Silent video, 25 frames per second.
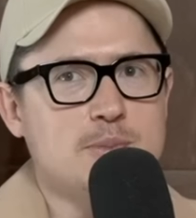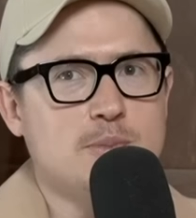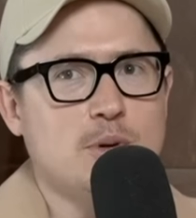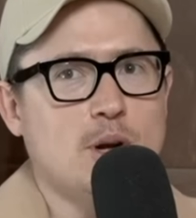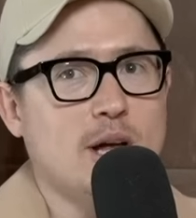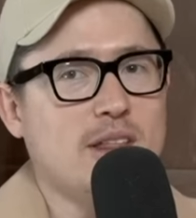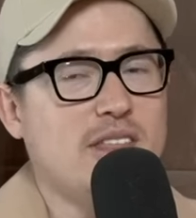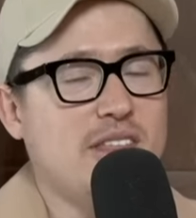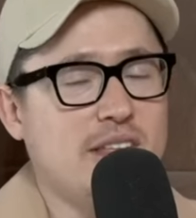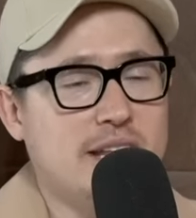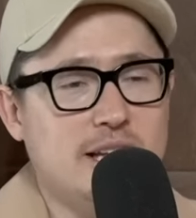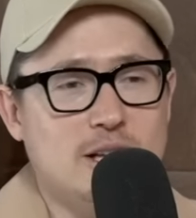But I
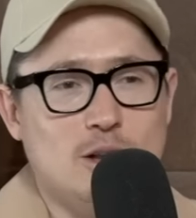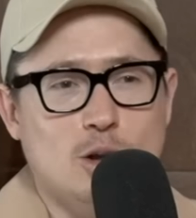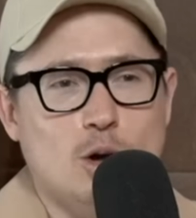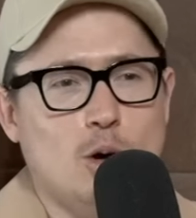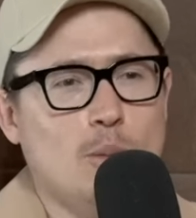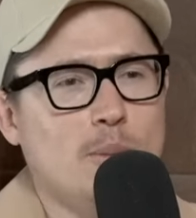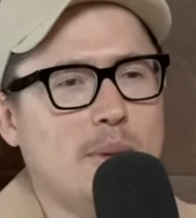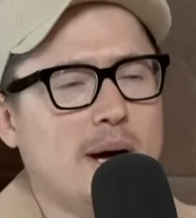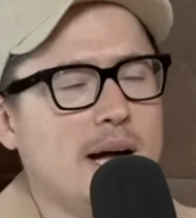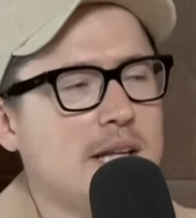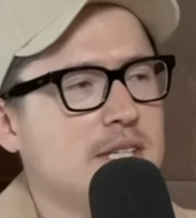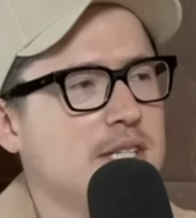think
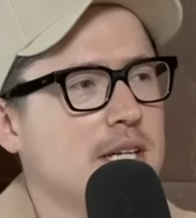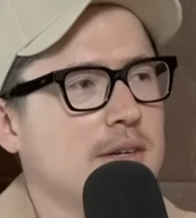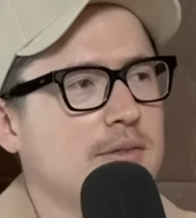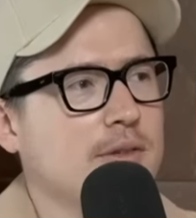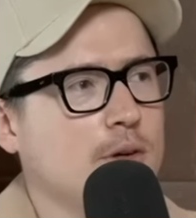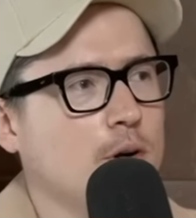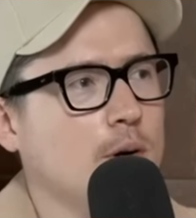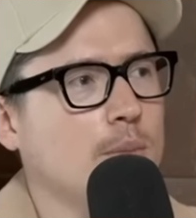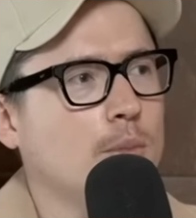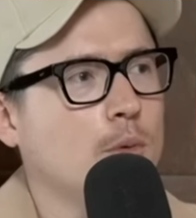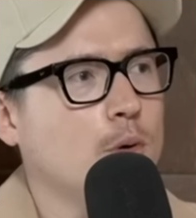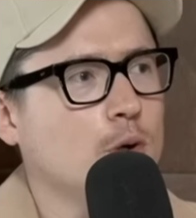Lombard's even
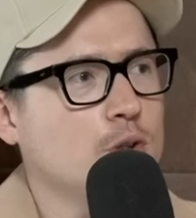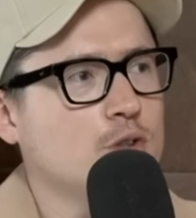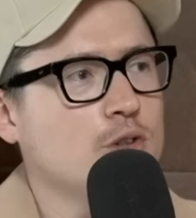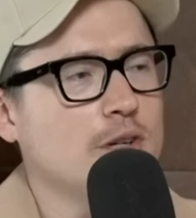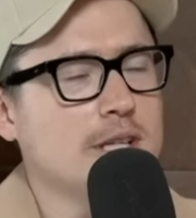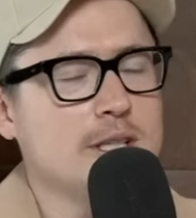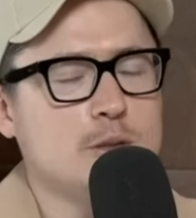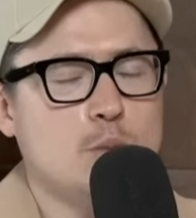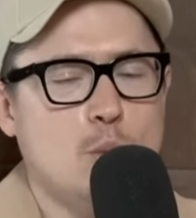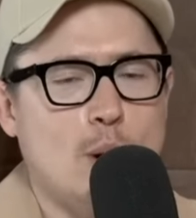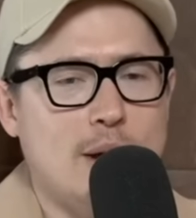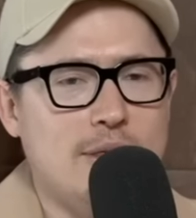got more
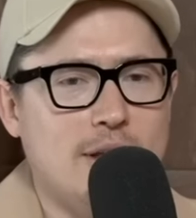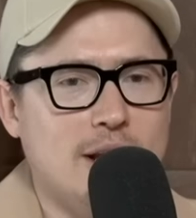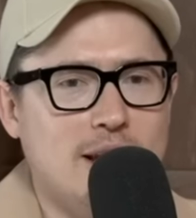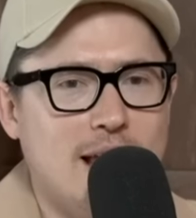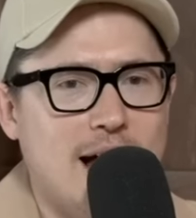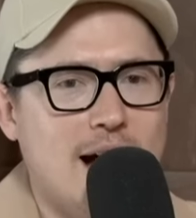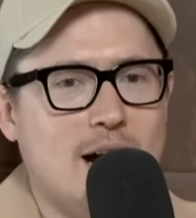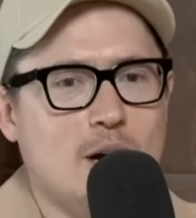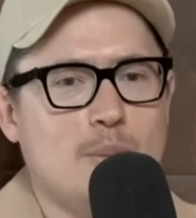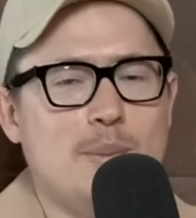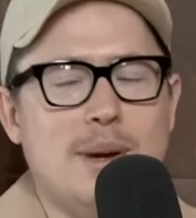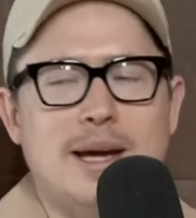tricks. Won the
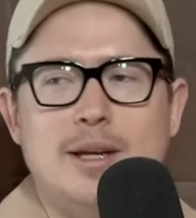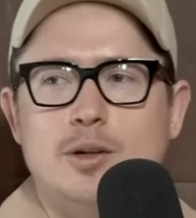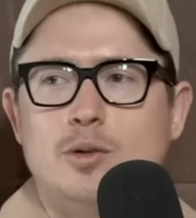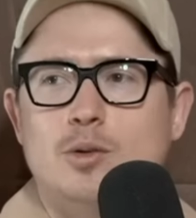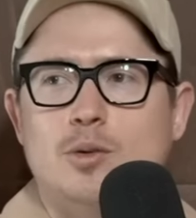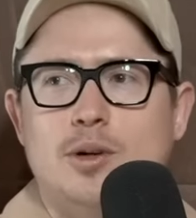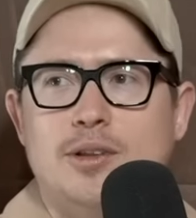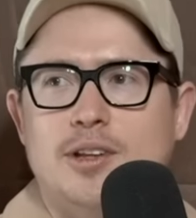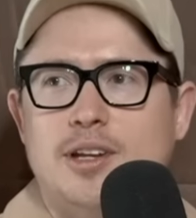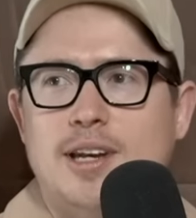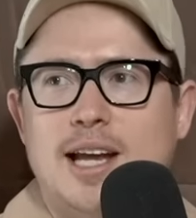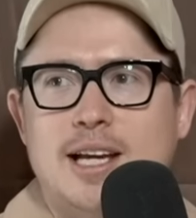Larke medal
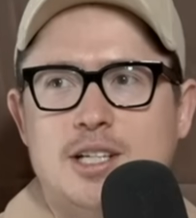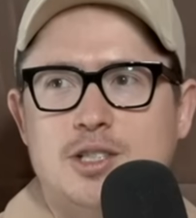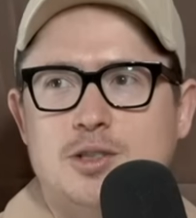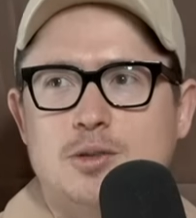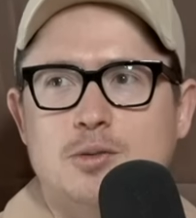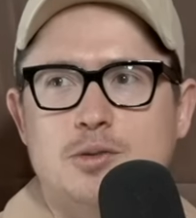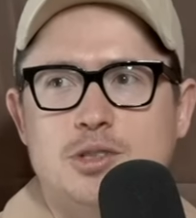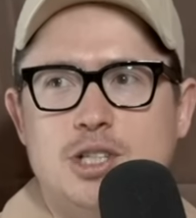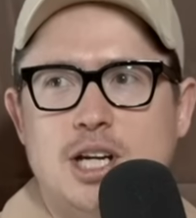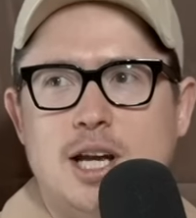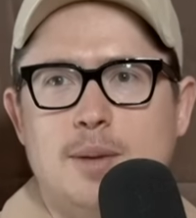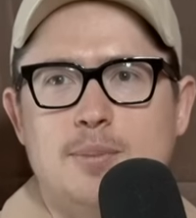at the national
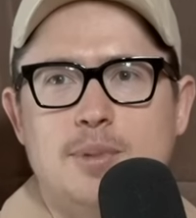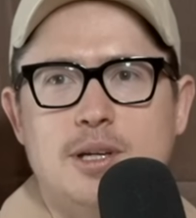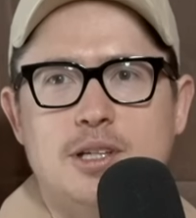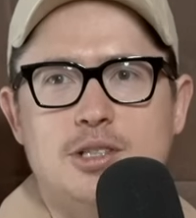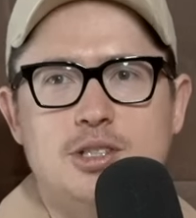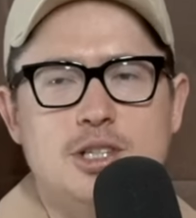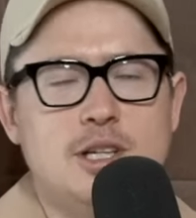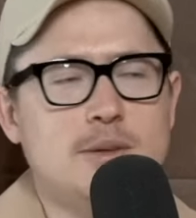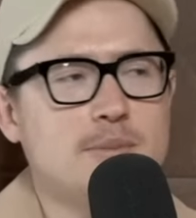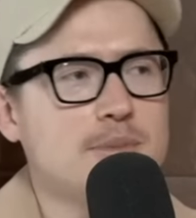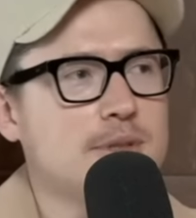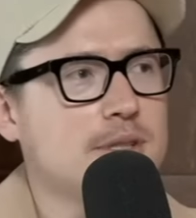
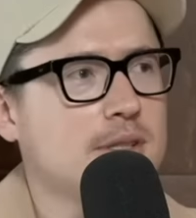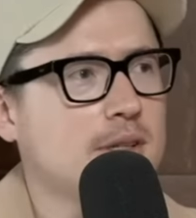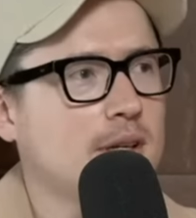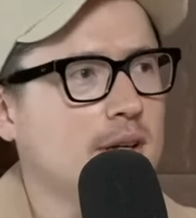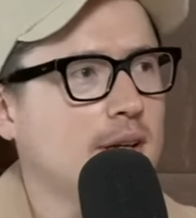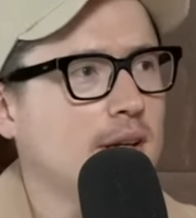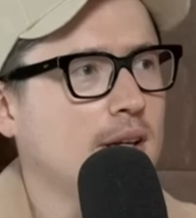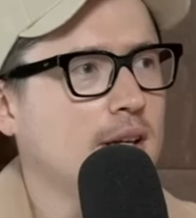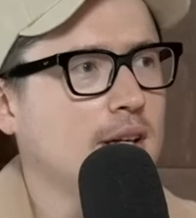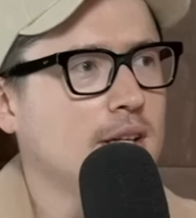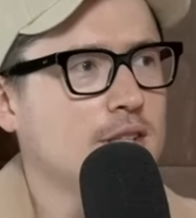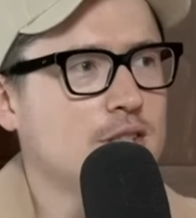championships,
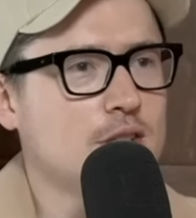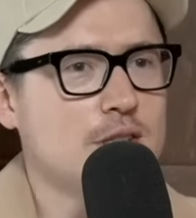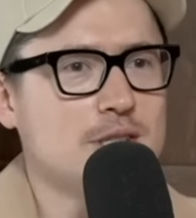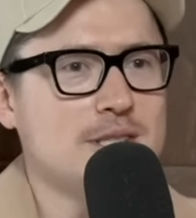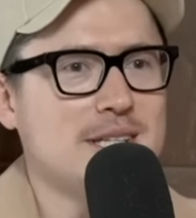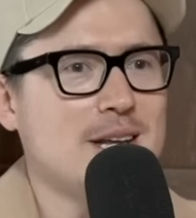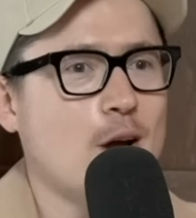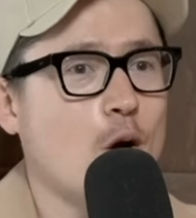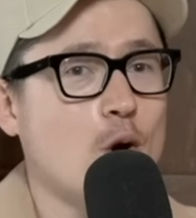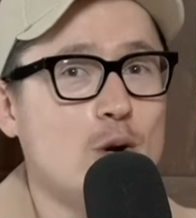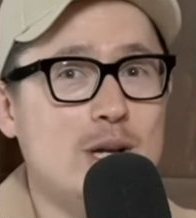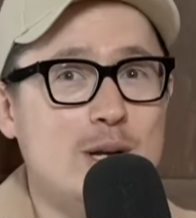mm-hmm. just
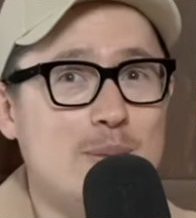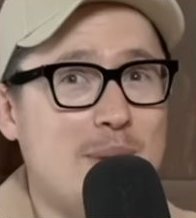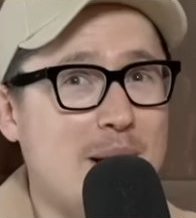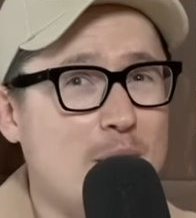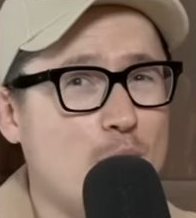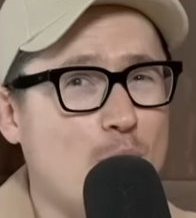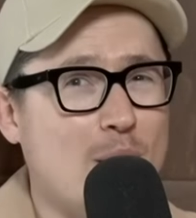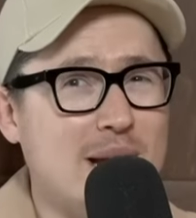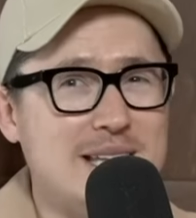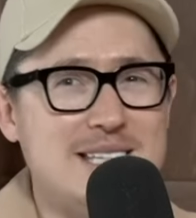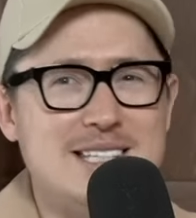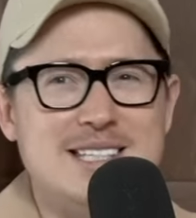only about
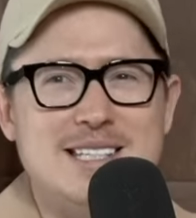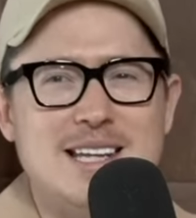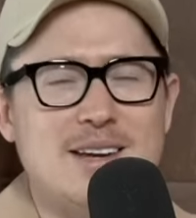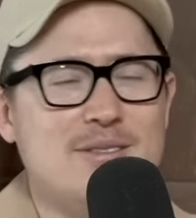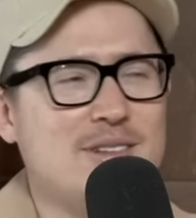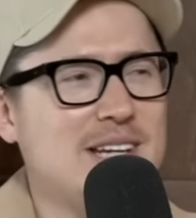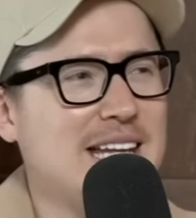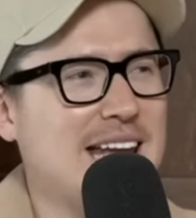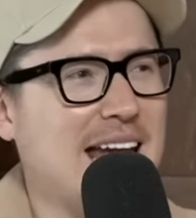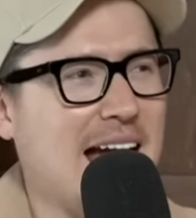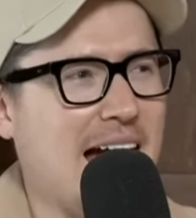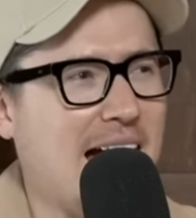
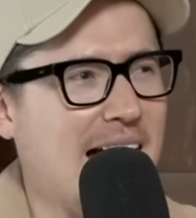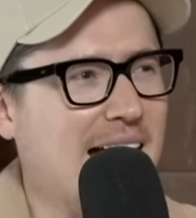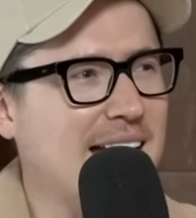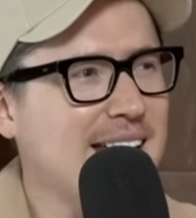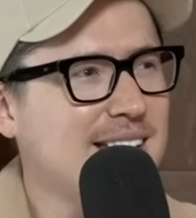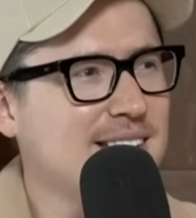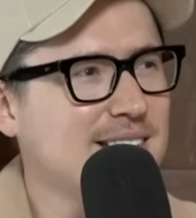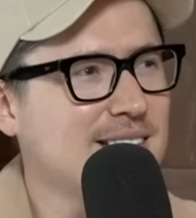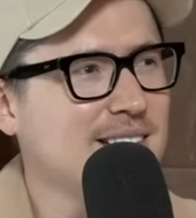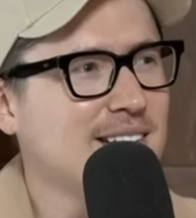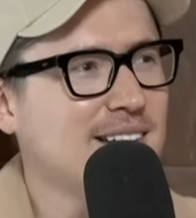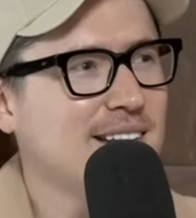
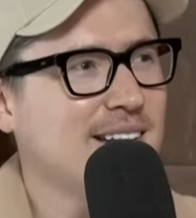178.